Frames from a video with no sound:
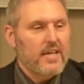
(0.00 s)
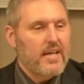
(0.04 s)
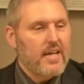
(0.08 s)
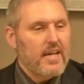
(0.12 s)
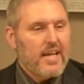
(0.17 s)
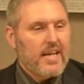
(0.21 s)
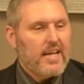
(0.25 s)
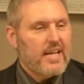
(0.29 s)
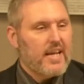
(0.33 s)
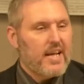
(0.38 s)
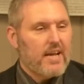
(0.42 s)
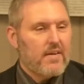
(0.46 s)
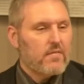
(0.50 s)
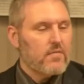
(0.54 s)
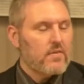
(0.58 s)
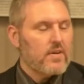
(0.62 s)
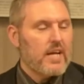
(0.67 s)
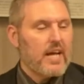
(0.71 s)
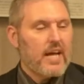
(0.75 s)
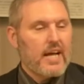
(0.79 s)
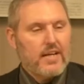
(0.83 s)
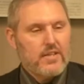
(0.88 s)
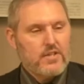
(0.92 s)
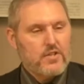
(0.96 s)
in every
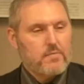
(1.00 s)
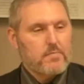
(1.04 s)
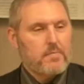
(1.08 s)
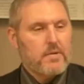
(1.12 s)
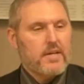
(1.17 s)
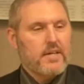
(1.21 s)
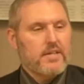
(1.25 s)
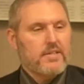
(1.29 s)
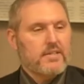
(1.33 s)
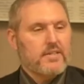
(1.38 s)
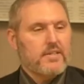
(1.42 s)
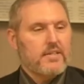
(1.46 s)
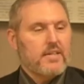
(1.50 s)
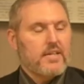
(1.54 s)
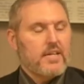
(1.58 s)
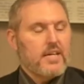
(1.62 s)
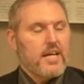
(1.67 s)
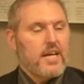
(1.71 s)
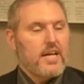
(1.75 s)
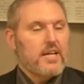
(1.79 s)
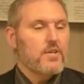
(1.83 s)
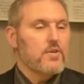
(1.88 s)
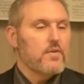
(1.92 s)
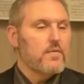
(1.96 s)
aspect,
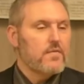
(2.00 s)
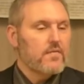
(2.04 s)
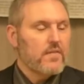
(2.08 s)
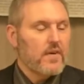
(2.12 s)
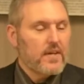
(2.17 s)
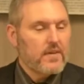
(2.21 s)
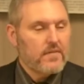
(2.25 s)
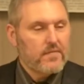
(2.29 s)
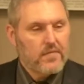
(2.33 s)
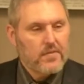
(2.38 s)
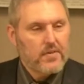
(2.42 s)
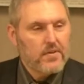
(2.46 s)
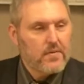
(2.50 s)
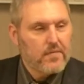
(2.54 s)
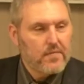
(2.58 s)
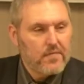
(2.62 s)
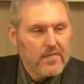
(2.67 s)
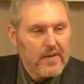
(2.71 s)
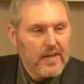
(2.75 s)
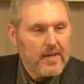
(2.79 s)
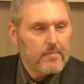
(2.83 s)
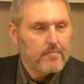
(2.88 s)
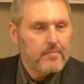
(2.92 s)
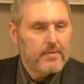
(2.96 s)
and you fight for your
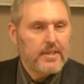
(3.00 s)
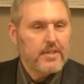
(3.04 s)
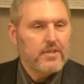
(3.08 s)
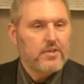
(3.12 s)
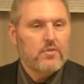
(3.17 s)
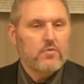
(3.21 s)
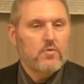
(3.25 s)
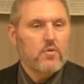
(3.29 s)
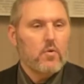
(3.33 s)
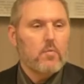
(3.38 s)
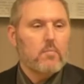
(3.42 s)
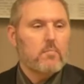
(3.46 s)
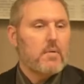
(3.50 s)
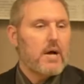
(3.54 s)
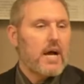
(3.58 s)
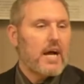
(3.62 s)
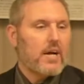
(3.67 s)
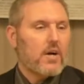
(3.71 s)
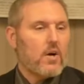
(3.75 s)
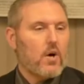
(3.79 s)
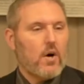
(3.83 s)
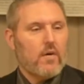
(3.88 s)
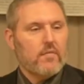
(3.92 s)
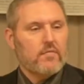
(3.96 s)
family, and you don't back
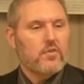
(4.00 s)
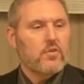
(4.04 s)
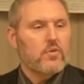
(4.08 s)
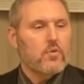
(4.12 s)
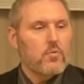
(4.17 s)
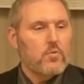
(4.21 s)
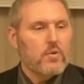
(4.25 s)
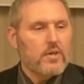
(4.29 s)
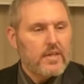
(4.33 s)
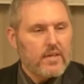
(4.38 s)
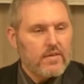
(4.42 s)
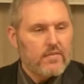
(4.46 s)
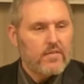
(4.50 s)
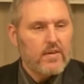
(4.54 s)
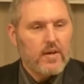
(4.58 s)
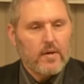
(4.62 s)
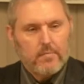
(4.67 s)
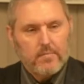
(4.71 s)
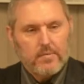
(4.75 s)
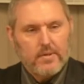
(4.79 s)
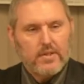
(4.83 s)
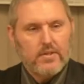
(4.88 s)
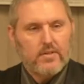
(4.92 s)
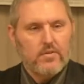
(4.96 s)
off, you don't give up,
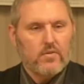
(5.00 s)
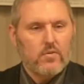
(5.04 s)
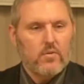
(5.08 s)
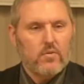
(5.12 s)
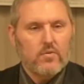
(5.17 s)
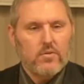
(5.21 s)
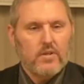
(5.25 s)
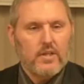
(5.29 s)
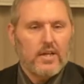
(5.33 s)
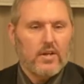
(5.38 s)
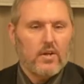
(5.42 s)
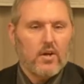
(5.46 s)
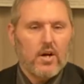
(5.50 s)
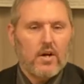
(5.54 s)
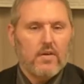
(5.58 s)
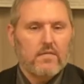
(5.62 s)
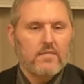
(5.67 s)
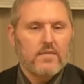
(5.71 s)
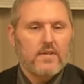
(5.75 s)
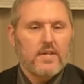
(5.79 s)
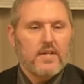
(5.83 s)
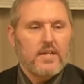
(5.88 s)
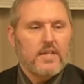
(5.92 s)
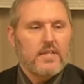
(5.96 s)
and you don't let off
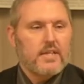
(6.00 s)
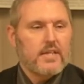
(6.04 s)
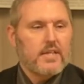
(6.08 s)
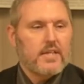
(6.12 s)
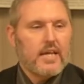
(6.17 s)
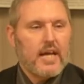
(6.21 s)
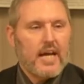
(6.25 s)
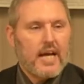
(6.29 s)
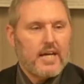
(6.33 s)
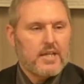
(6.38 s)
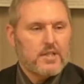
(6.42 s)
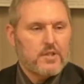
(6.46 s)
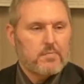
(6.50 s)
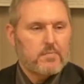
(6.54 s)
the gas.